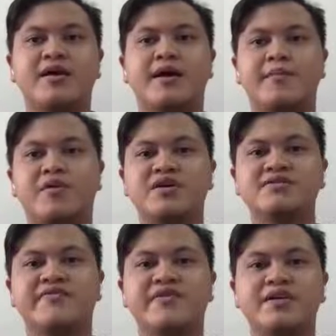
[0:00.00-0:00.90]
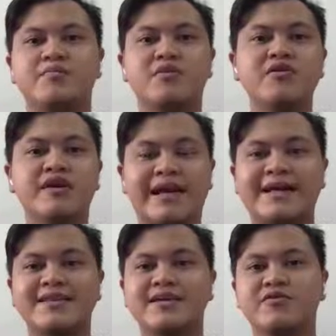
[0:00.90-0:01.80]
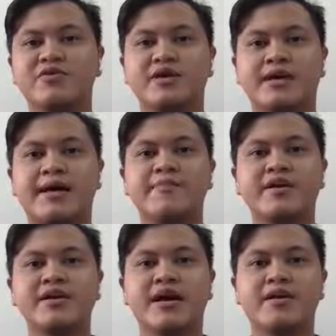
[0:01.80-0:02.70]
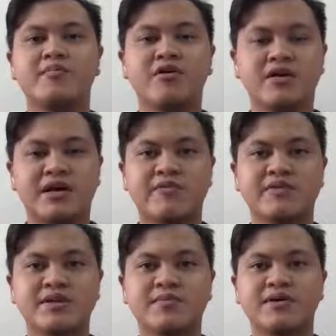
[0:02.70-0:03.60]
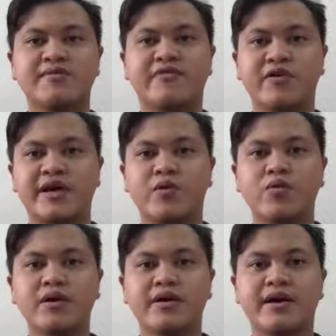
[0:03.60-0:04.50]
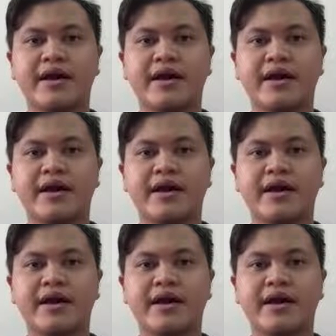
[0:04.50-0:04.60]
employees feel more connected to the company and more accountable for their work